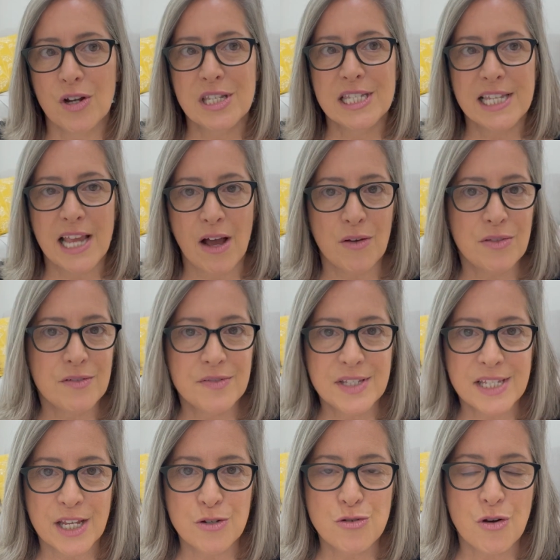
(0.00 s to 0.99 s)
South of
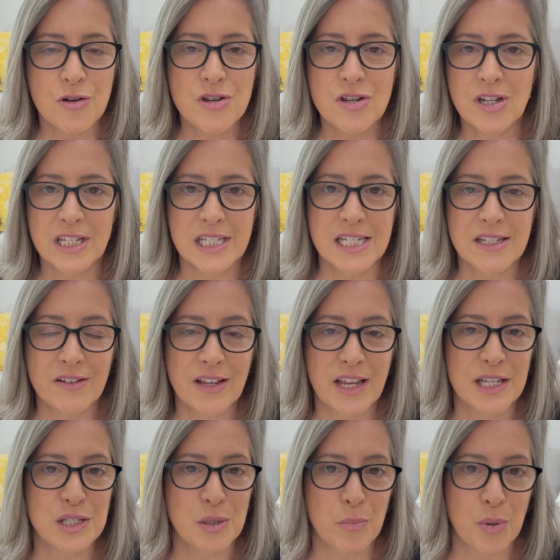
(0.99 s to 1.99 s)
Centro, you can still
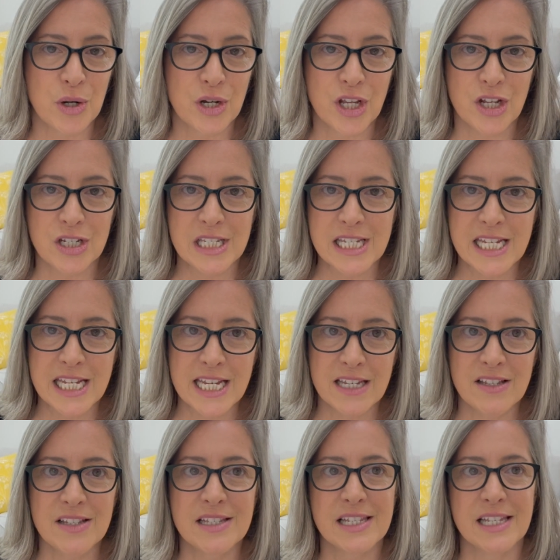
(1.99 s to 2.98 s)
get some pretty good
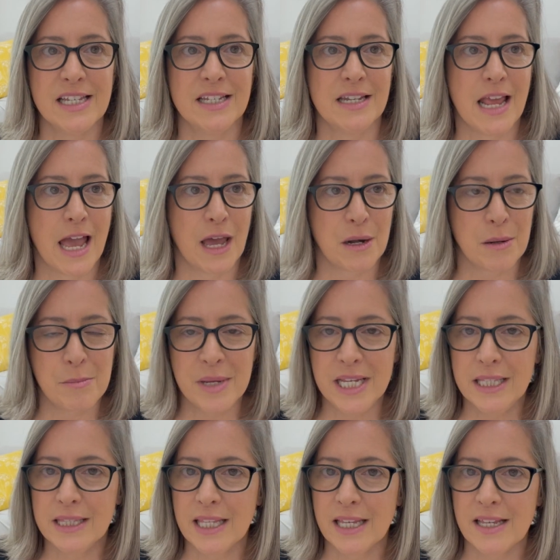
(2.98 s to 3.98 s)
deals in
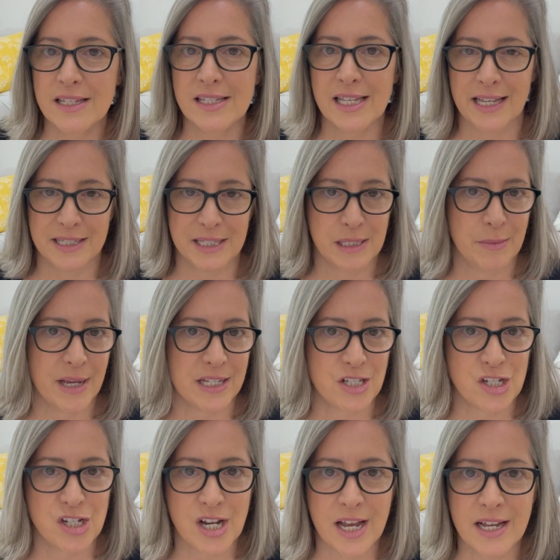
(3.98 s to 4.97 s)
Ermita, San
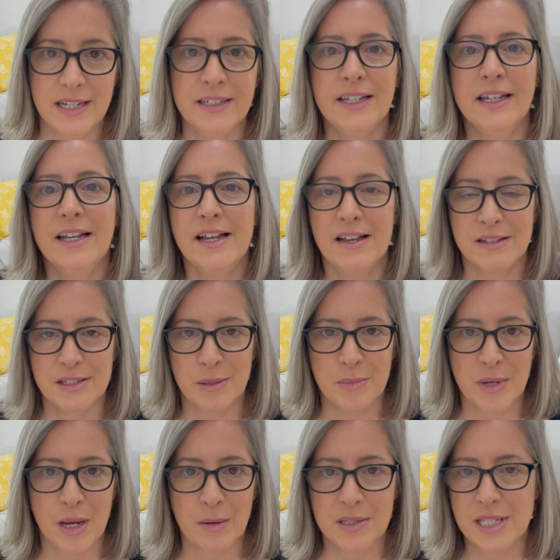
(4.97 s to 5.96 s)
Sebastián, some
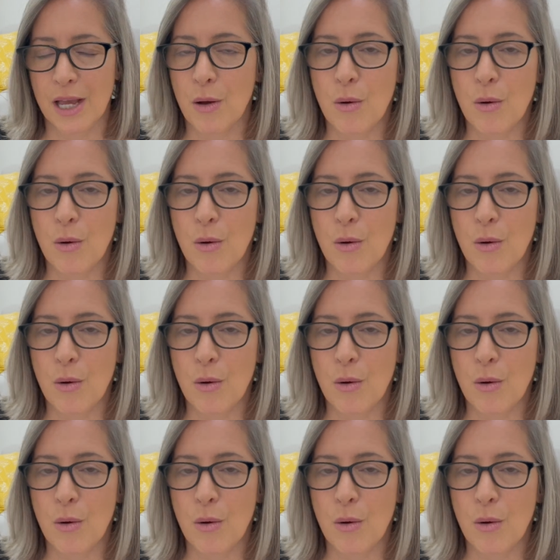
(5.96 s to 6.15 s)
near San